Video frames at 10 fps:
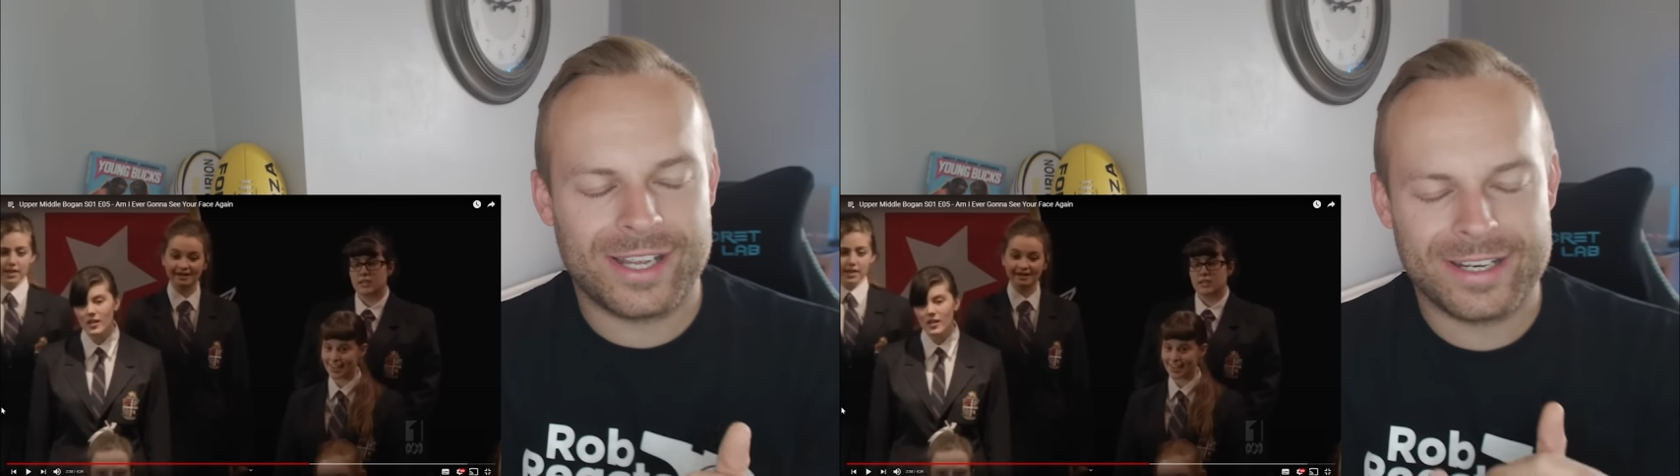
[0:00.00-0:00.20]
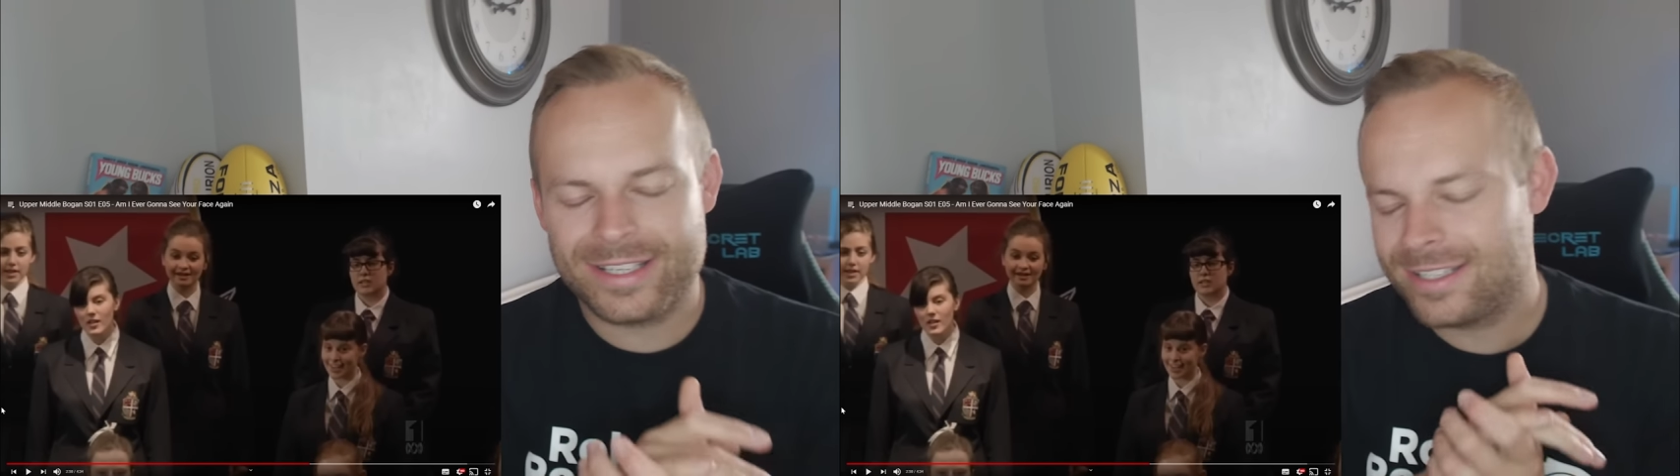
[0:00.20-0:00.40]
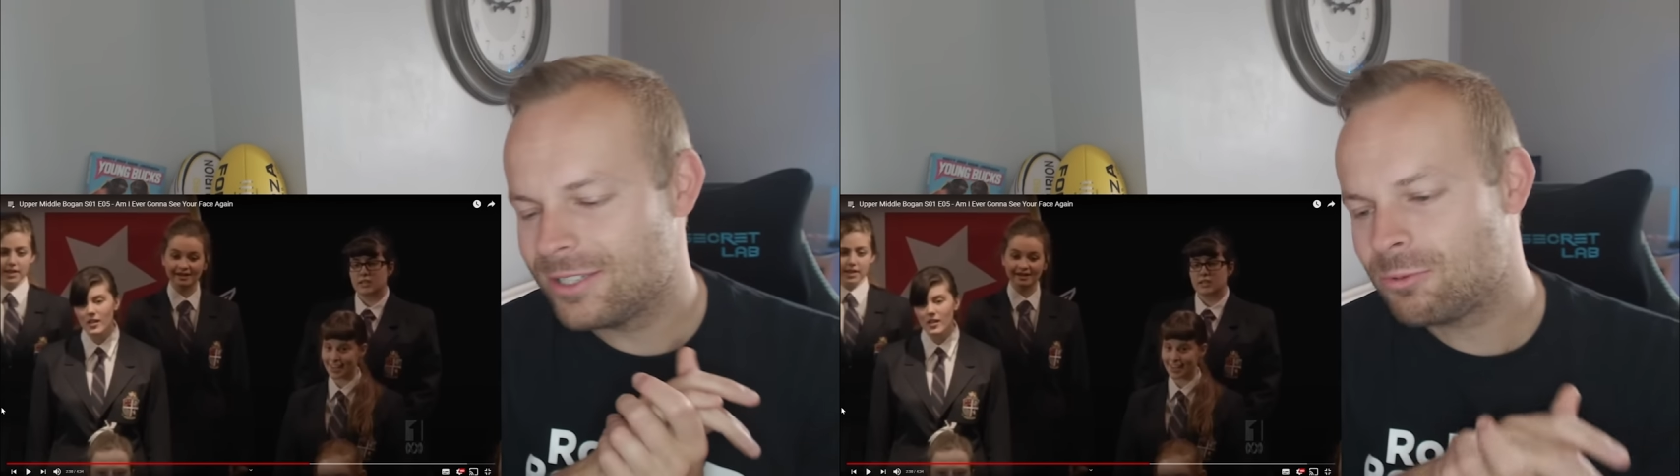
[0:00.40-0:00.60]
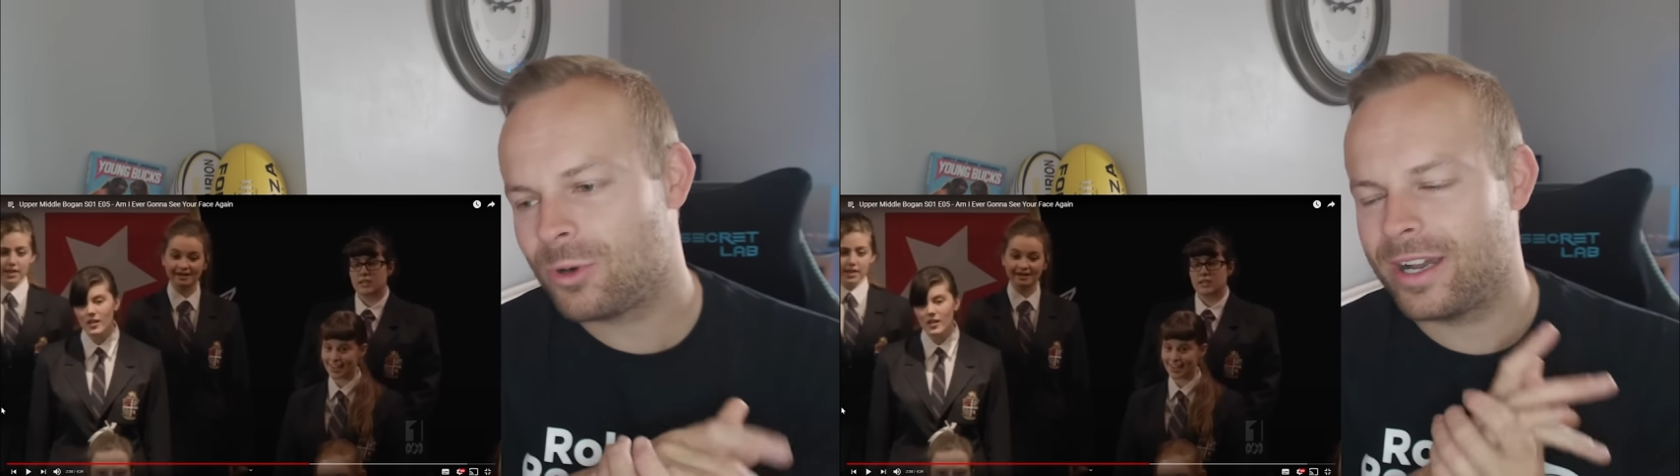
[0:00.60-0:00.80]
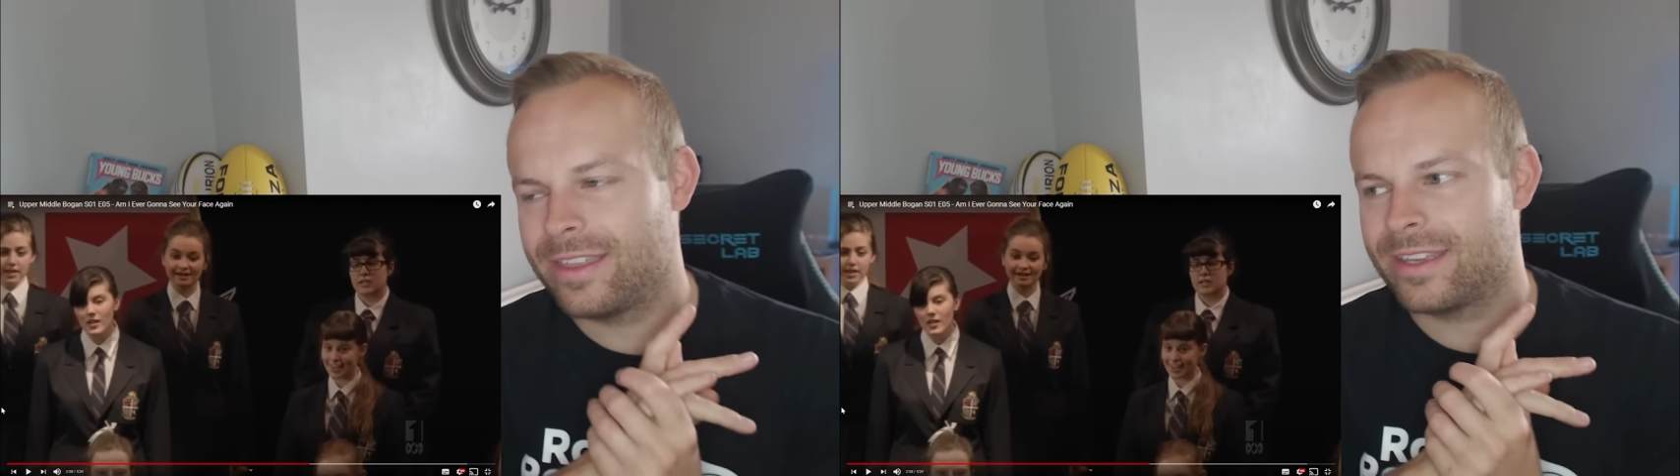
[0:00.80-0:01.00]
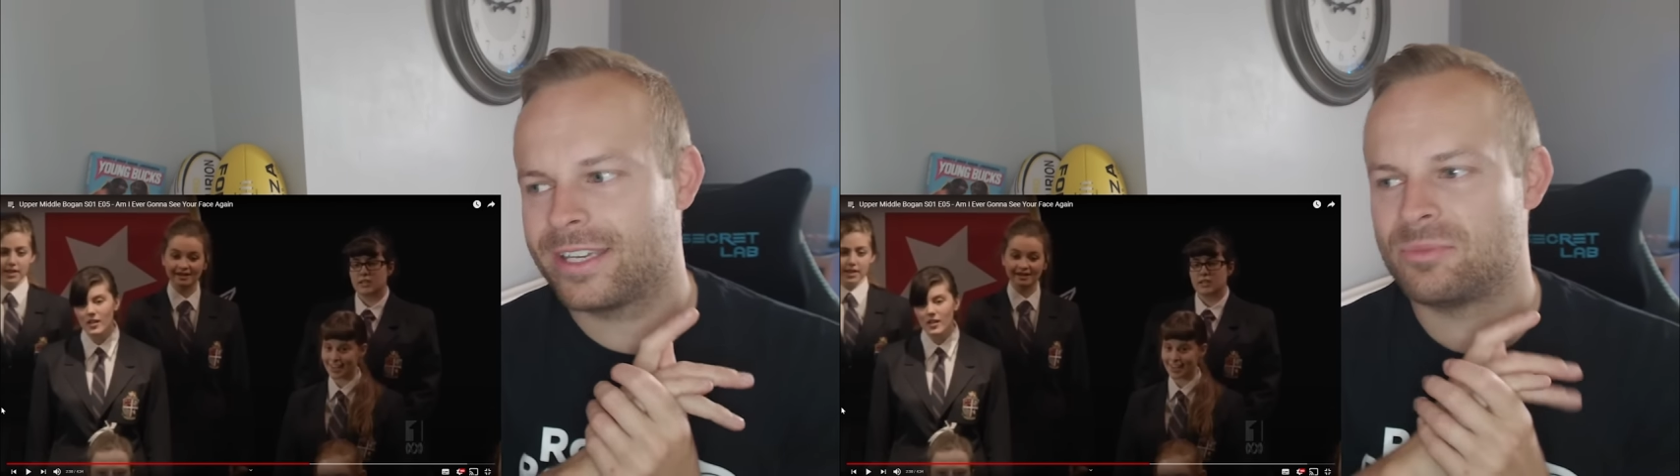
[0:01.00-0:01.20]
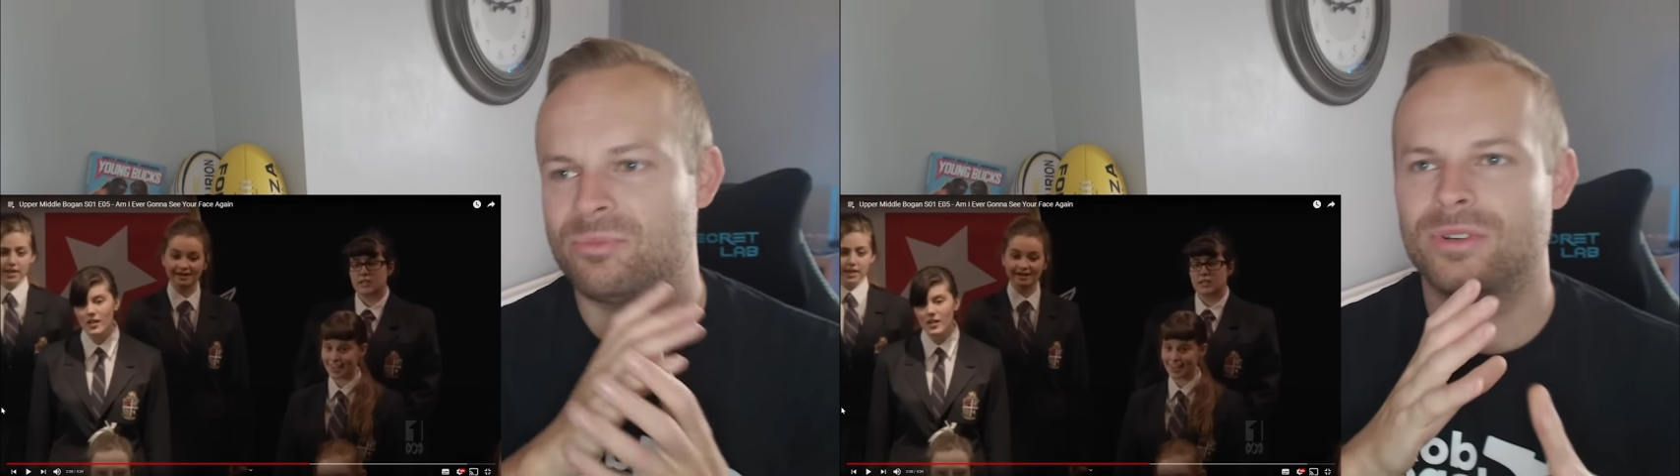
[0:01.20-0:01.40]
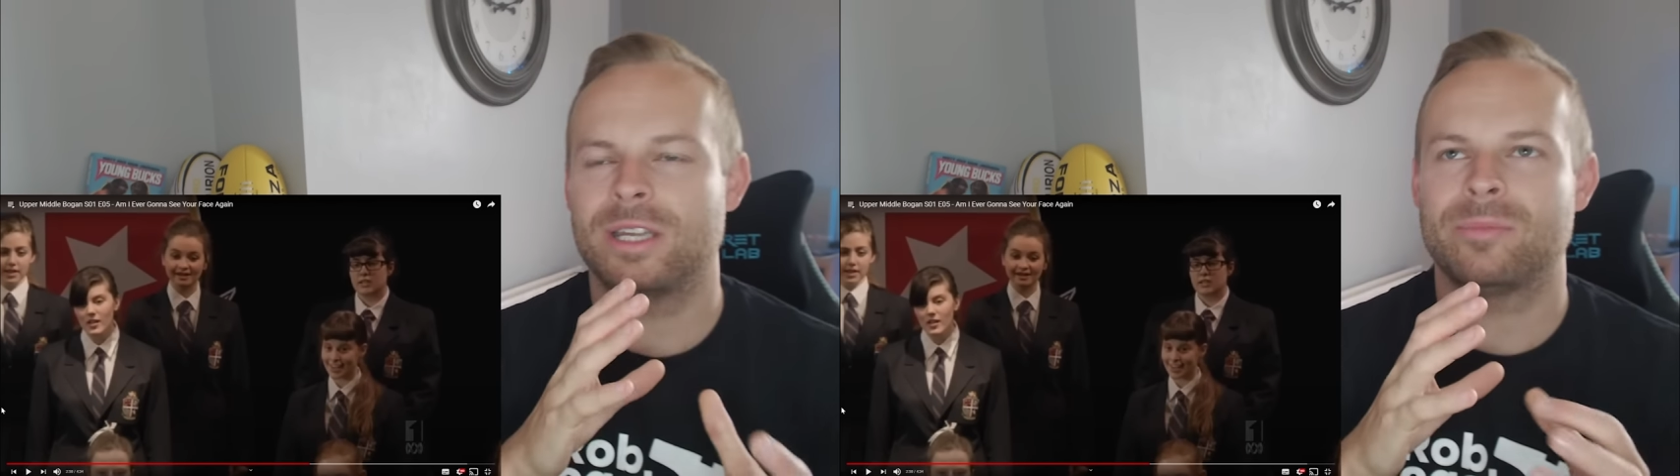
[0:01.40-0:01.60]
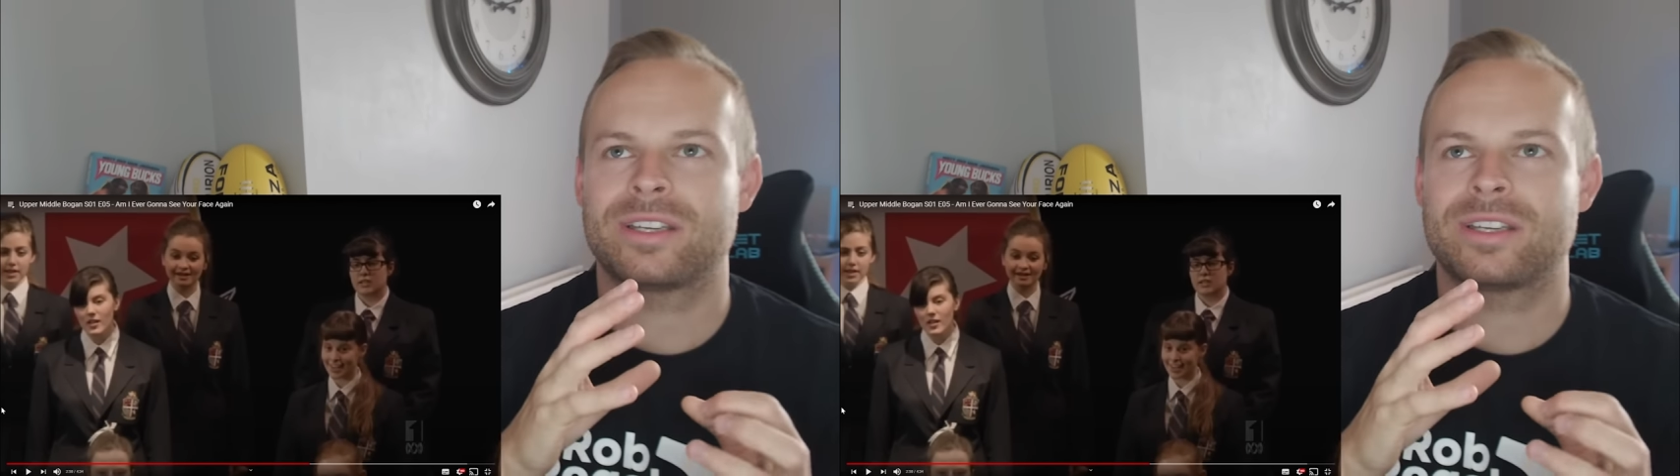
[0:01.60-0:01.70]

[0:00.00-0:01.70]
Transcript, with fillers: and this is what I think is brilliant